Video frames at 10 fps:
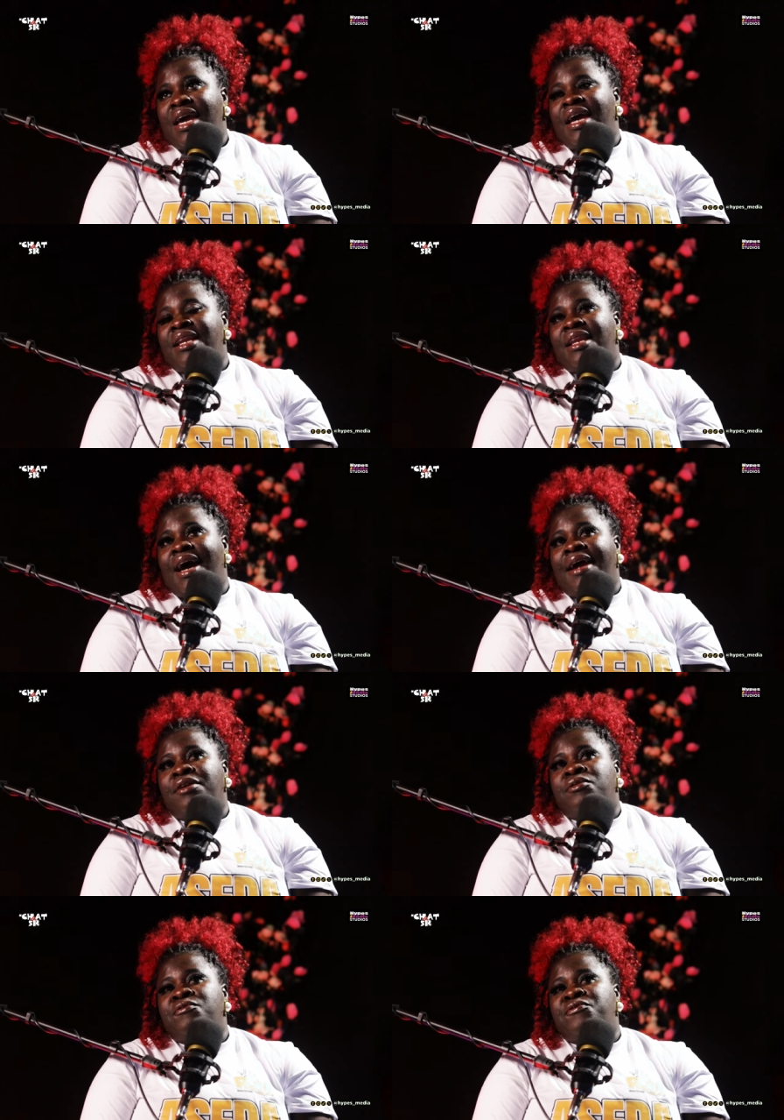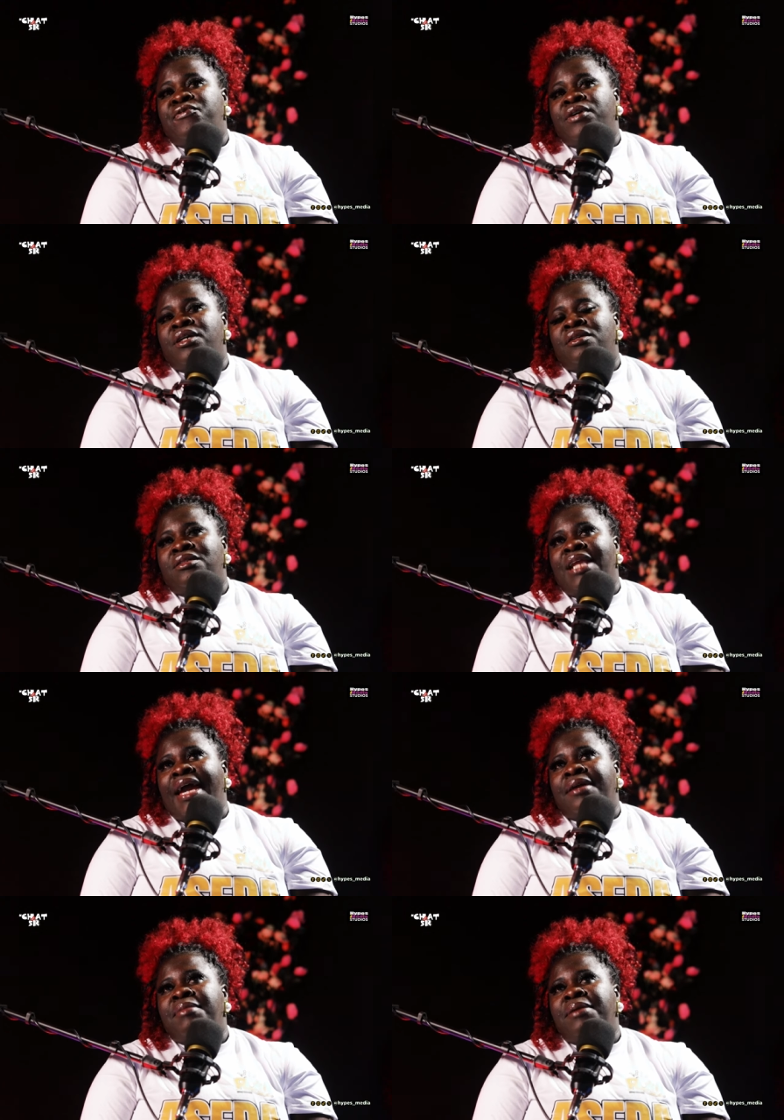And I don't feel
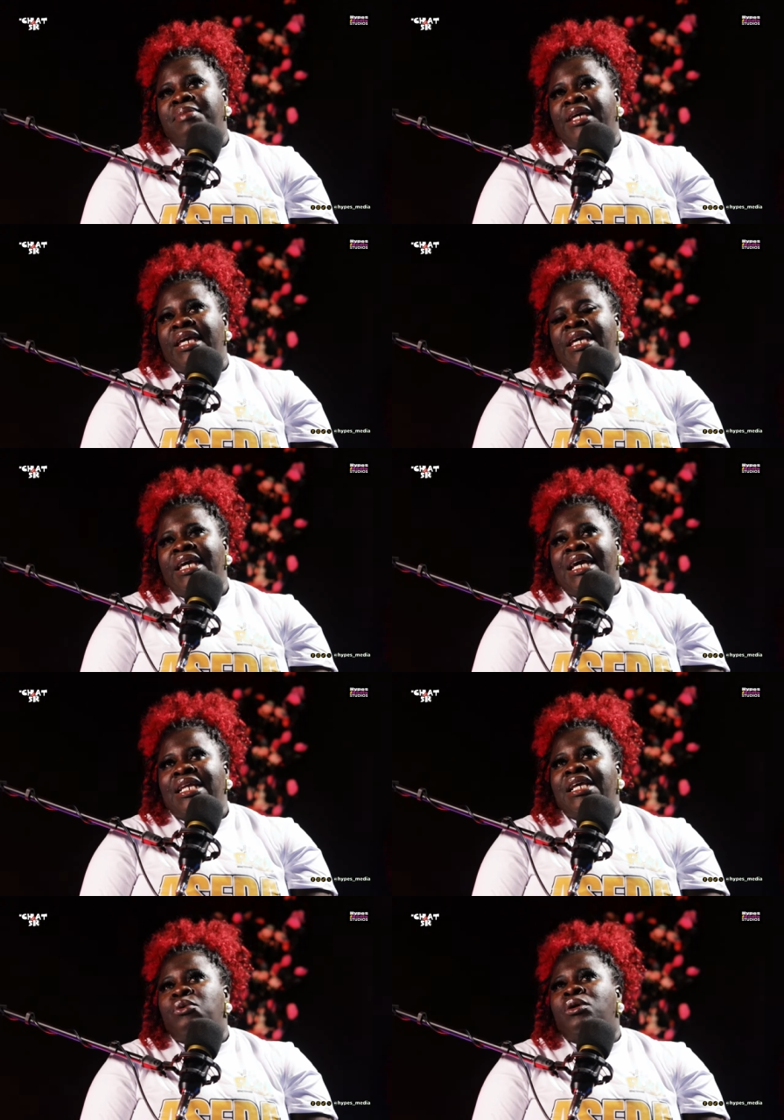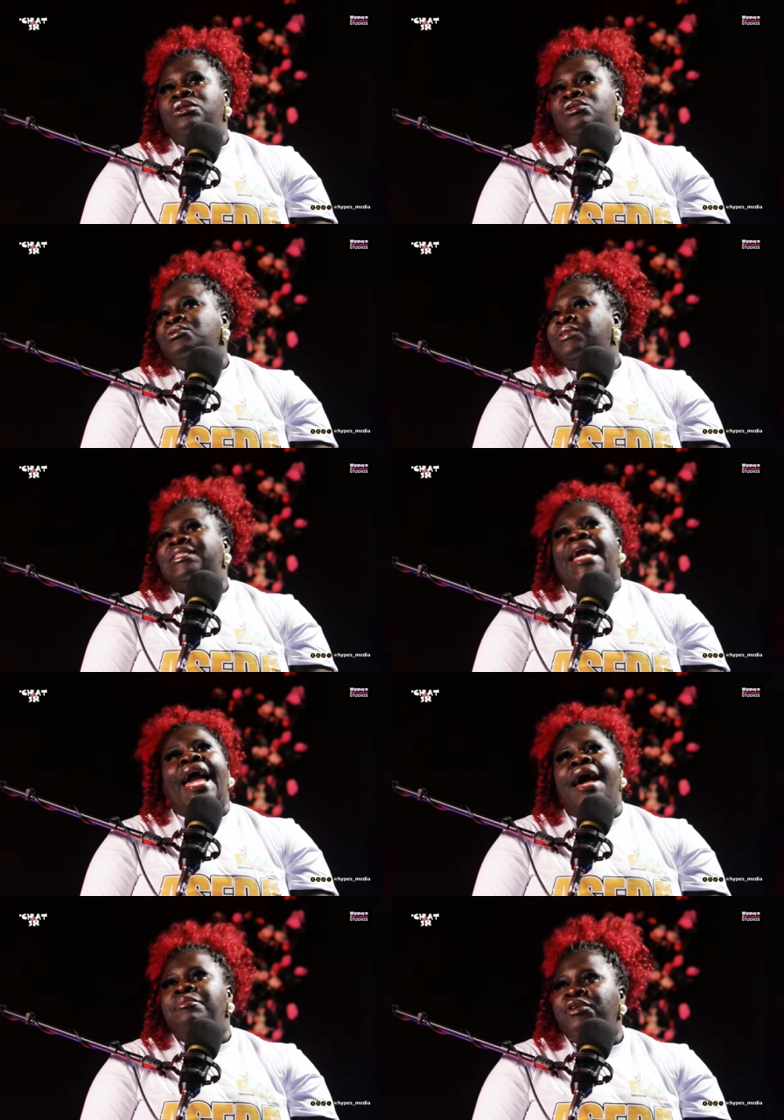like maybe they want to
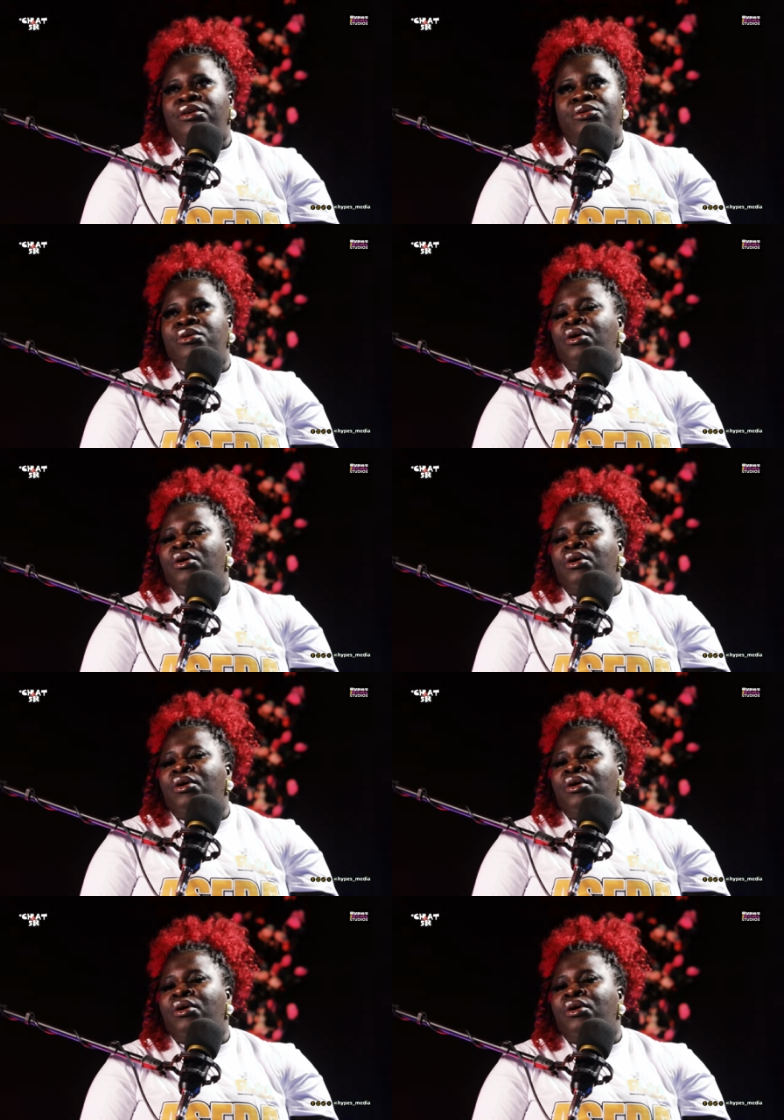scam you mm.